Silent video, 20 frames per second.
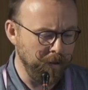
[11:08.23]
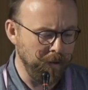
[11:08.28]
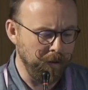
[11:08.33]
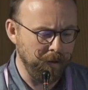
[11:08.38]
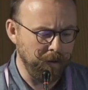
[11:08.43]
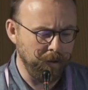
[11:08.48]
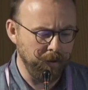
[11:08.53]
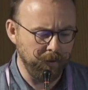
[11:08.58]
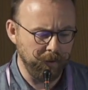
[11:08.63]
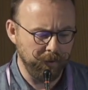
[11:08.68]

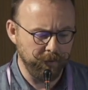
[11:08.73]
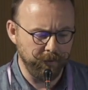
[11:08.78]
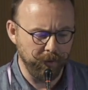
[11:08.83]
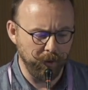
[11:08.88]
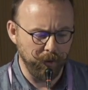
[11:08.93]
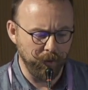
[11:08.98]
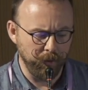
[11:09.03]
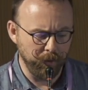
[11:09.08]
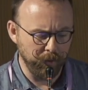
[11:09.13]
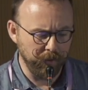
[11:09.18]
that
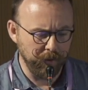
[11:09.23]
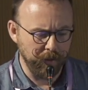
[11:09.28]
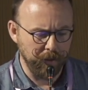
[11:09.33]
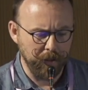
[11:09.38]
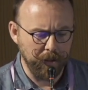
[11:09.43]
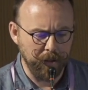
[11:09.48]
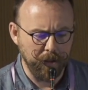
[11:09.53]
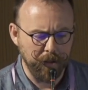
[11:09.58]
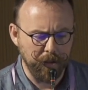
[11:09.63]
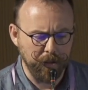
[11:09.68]
follows
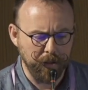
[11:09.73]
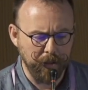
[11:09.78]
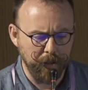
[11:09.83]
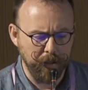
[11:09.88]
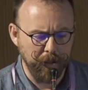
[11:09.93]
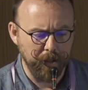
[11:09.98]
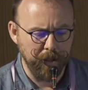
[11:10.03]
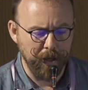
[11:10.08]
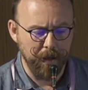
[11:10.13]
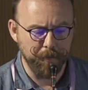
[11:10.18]

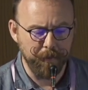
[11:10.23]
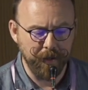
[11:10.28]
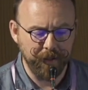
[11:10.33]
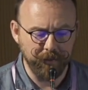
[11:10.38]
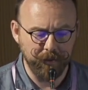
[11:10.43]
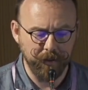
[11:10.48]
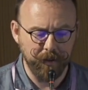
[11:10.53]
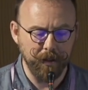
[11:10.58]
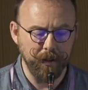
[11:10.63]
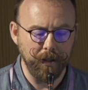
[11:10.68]
a
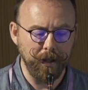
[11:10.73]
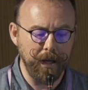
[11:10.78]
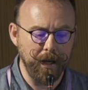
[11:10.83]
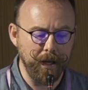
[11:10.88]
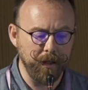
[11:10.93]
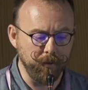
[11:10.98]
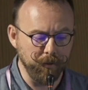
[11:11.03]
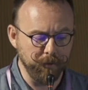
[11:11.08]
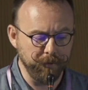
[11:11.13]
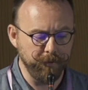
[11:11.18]
Mexican
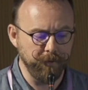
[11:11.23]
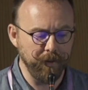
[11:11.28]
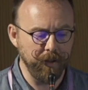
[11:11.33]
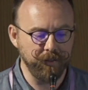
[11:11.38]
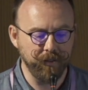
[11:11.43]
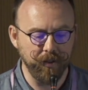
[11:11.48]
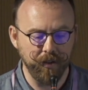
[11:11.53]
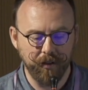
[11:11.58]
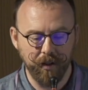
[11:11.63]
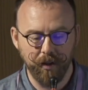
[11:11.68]
hat of
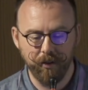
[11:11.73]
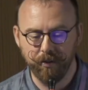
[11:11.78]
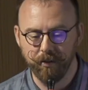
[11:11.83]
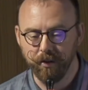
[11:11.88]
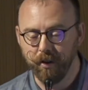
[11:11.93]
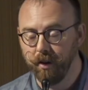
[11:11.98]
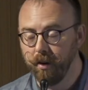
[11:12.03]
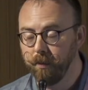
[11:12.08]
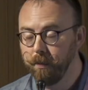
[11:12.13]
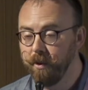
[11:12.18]

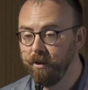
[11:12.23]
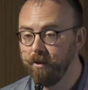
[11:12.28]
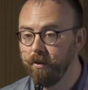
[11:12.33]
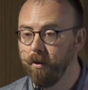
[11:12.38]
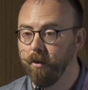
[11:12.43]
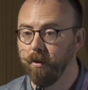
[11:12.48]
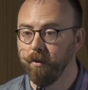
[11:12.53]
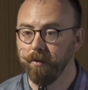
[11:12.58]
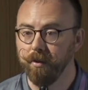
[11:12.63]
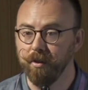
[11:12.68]
excitation and
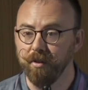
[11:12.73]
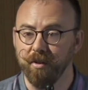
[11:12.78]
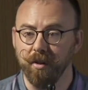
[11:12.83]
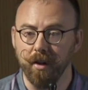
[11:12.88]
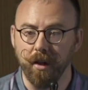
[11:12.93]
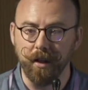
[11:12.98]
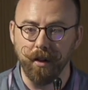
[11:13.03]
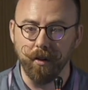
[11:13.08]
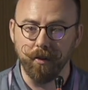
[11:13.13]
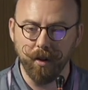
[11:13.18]
inhibition over
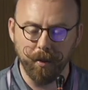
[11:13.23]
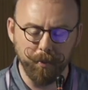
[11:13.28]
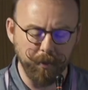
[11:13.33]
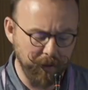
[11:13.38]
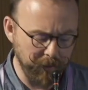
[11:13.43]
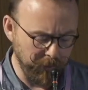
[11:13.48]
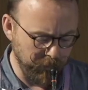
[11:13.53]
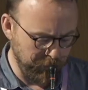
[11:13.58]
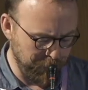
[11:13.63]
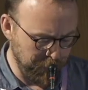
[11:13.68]

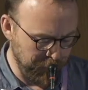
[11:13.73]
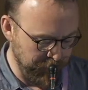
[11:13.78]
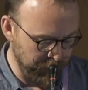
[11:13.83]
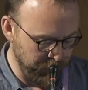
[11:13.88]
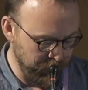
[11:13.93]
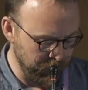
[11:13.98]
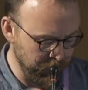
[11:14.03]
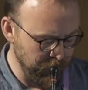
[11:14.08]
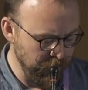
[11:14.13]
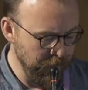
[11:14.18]
anatomical
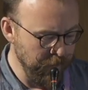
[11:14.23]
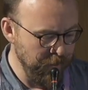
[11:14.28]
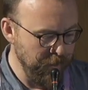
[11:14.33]
space.